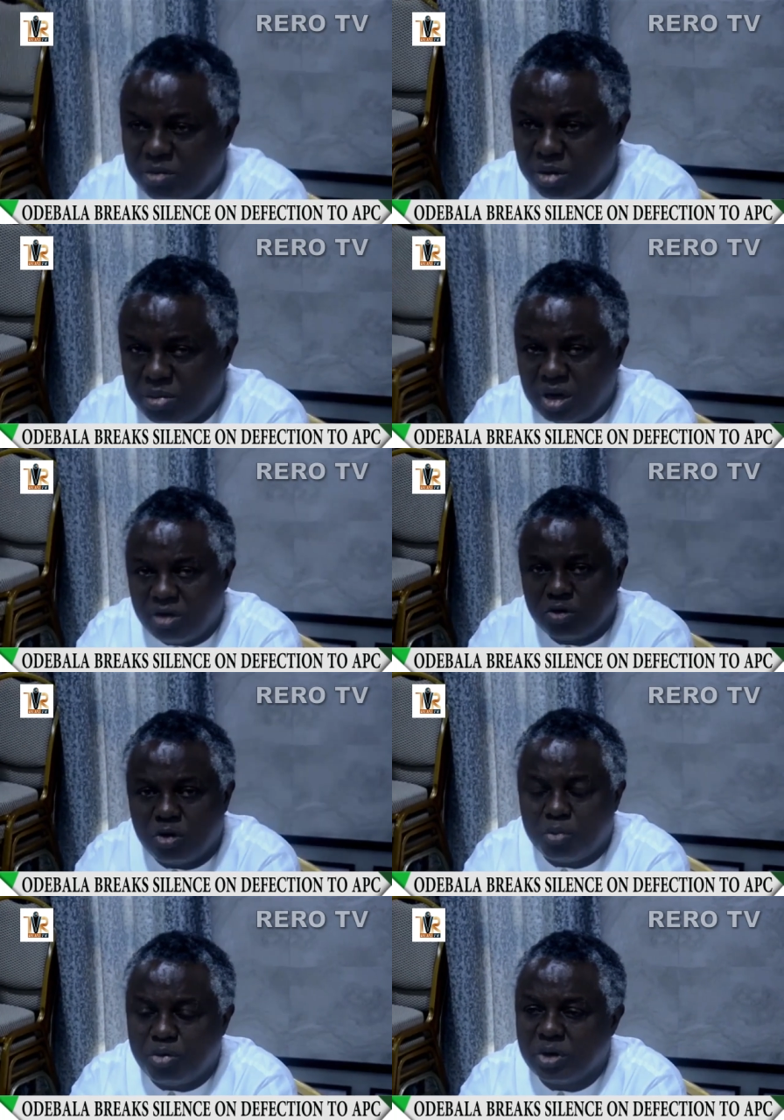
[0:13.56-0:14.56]
a member of the
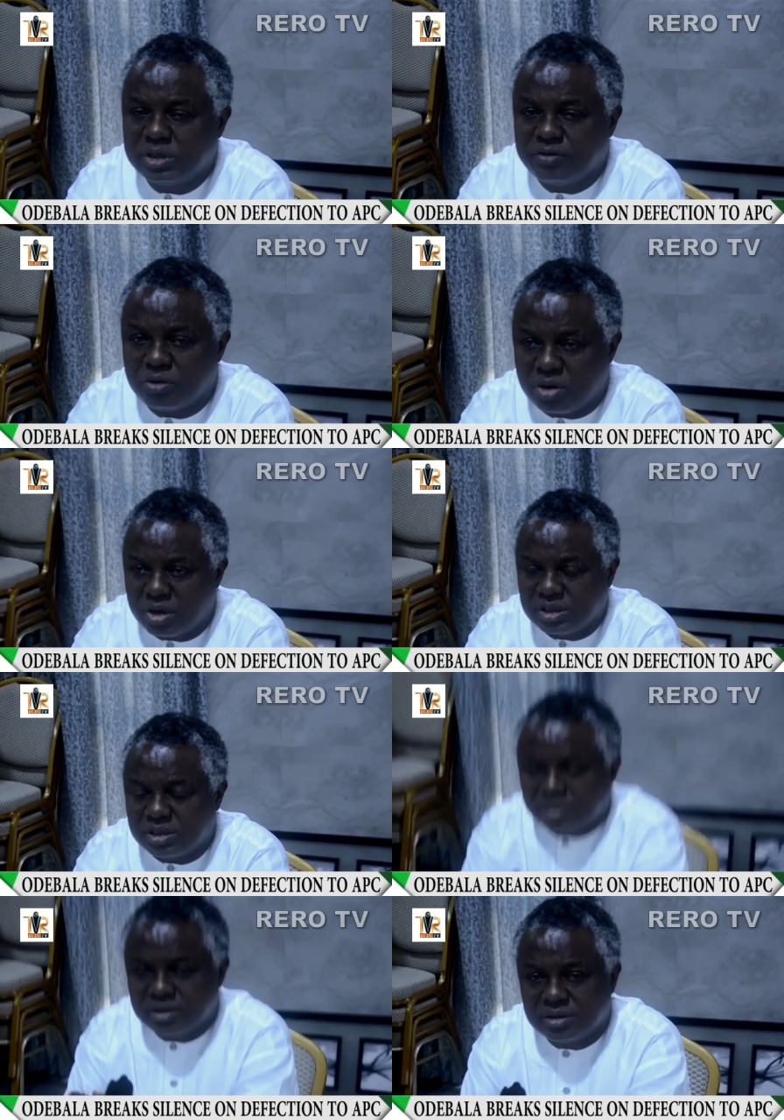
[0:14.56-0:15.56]
All Progressive Congress.